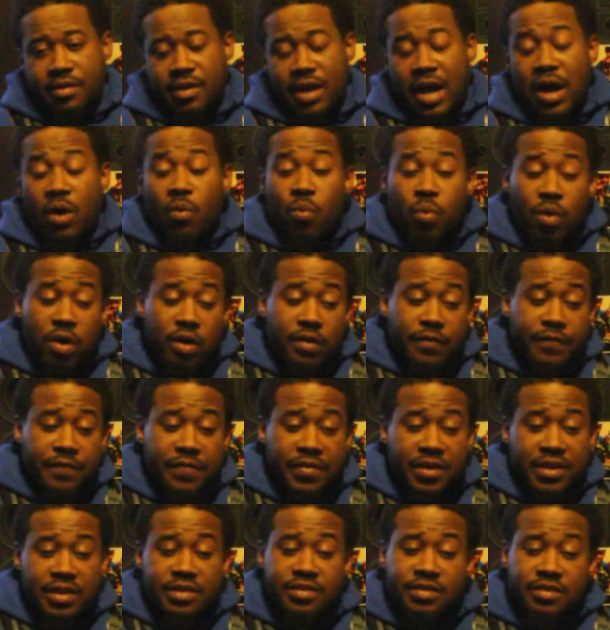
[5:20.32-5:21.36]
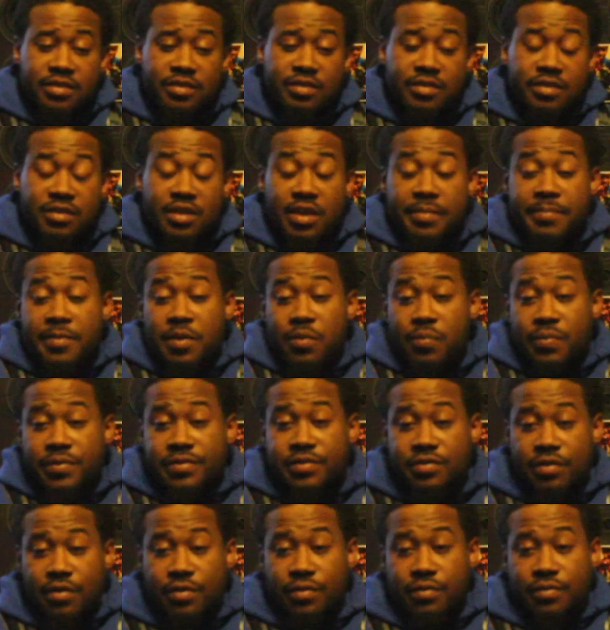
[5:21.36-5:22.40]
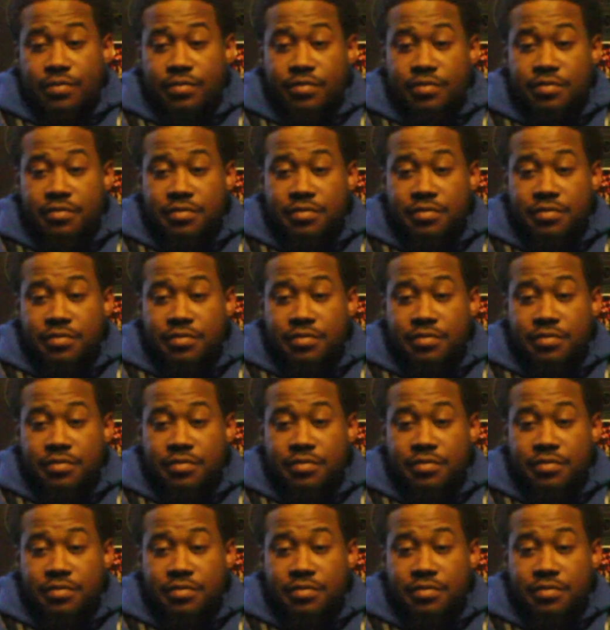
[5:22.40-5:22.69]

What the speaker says: I work for this. Give me what's owed,